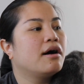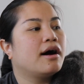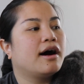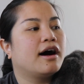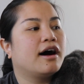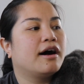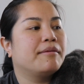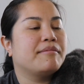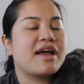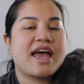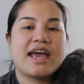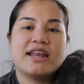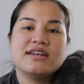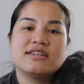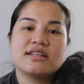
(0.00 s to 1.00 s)
Um,
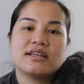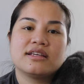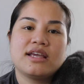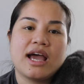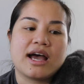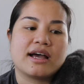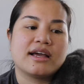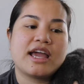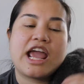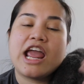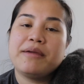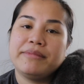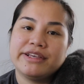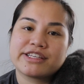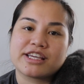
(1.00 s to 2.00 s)
and yeah,
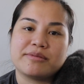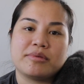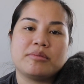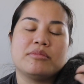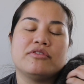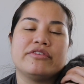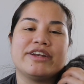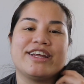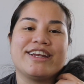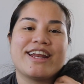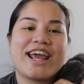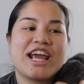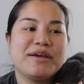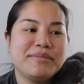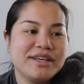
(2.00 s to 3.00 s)
Amy's going to be moving in.
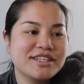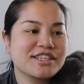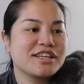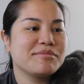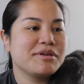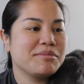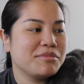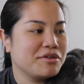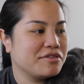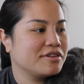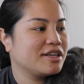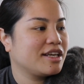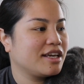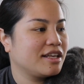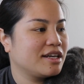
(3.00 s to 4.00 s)
Amy's going to be
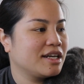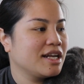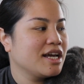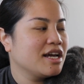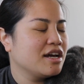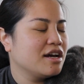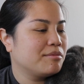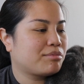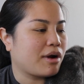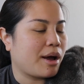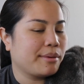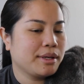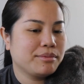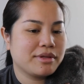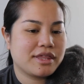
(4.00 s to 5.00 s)
moving in
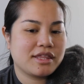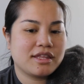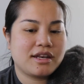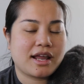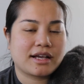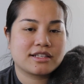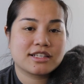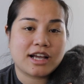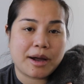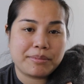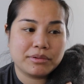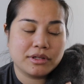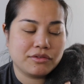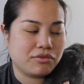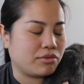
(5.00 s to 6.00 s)
probably within the next
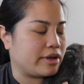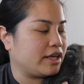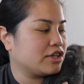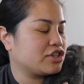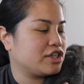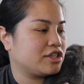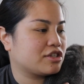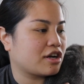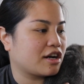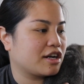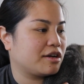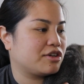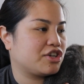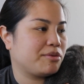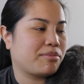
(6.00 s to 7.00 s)
couple of weeks she
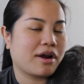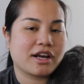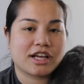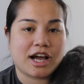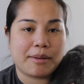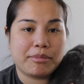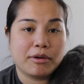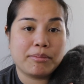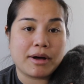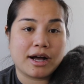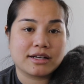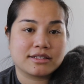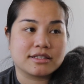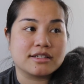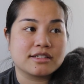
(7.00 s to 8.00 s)
started she brought a couple
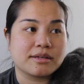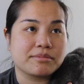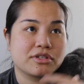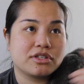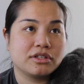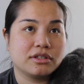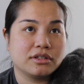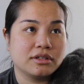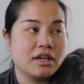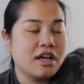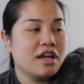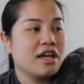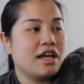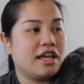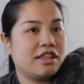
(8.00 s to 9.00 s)
boxes i'm still
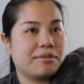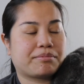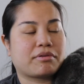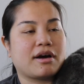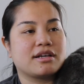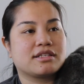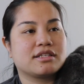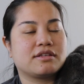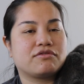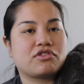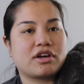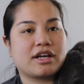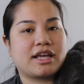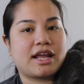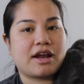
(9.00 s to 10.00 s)
in the process of
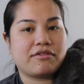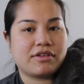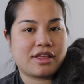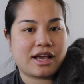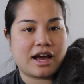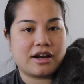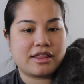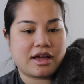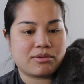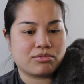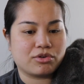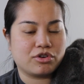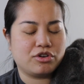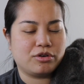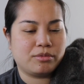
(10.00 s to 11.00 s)
trying to get everything out of that
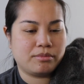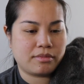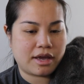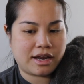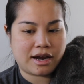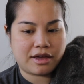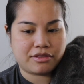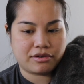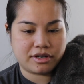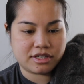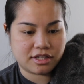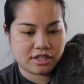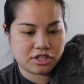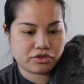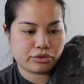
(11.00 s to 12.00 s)
room and either
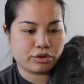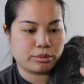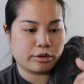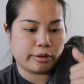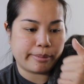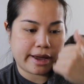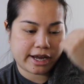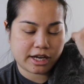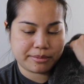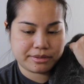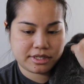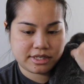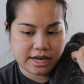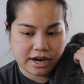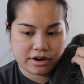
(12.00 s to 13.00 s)
into this room or back
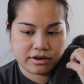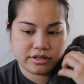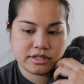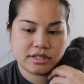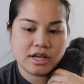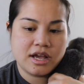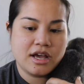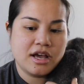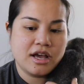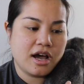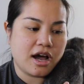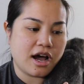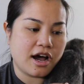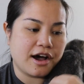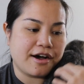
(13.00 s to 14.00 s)
upstairs
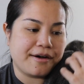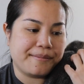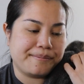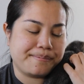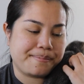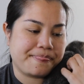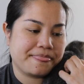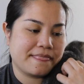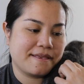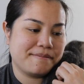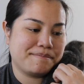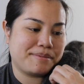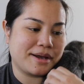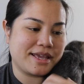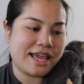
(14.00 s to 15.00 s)
um,
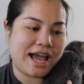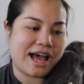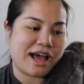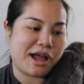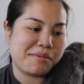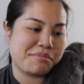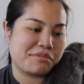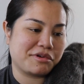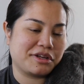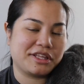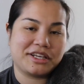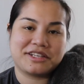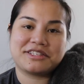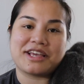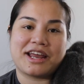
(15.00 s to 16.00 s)
but yeah i'm
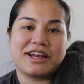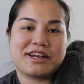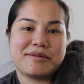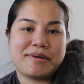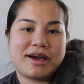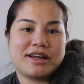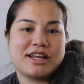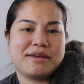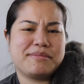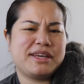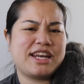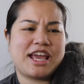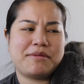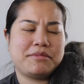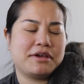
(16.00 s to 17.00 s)
really excited about it me
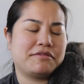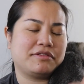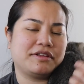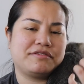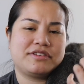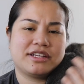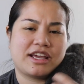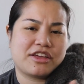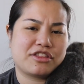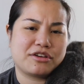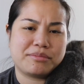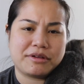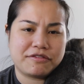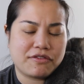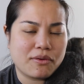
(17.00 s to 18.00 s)
and amy have lived
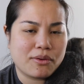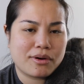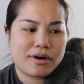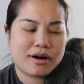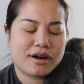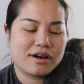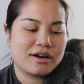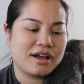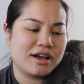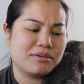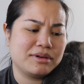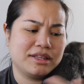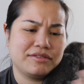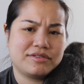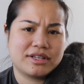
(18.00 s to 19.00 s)
together before uh,
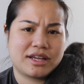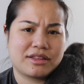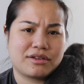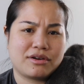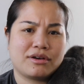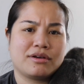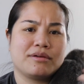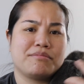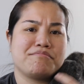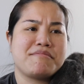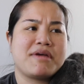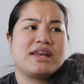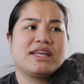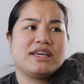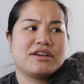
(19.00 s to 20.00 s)
we lived together
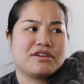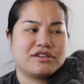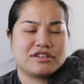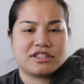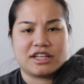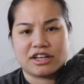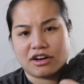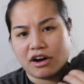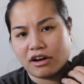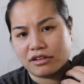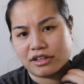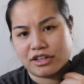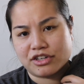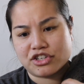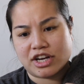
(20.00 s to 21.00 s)
many years in
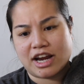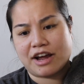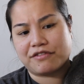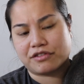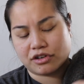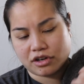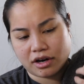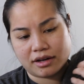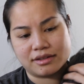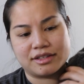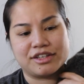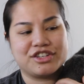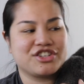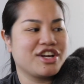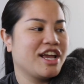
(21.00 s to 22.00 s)
college and after
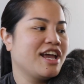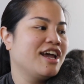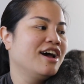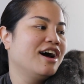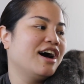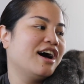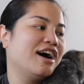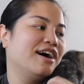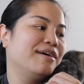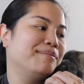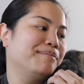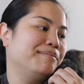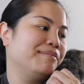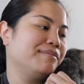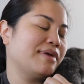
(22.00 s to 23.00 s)
college
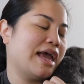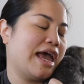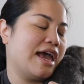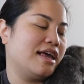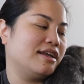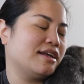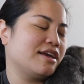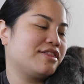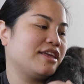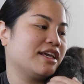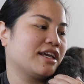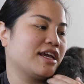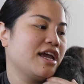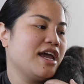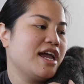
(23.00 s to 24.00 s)
um, and i
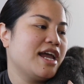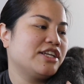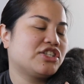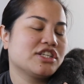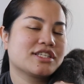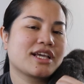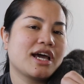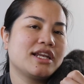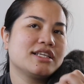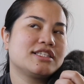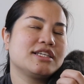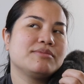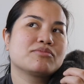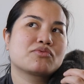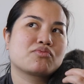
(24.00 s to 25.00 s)
think it just kind of
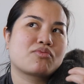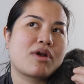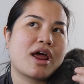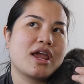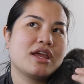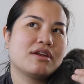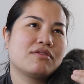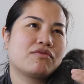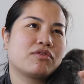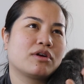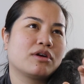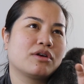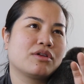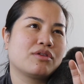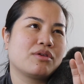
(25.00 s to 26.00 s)
seems right
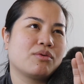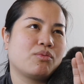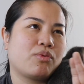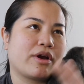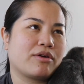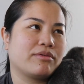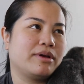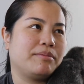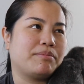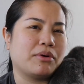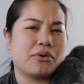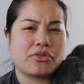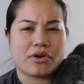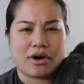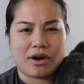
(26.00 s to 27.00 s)
for where we
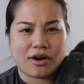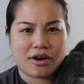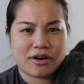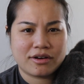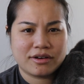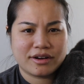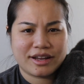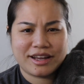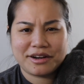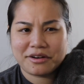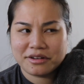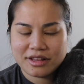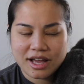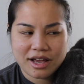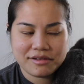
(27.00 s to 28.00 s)
both are in
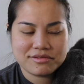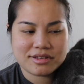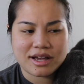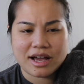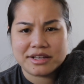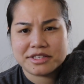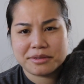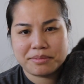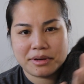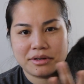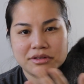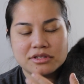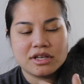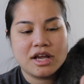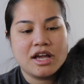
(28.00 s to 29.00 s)
our lives, I
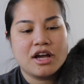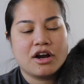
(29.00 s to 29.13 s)
suppose.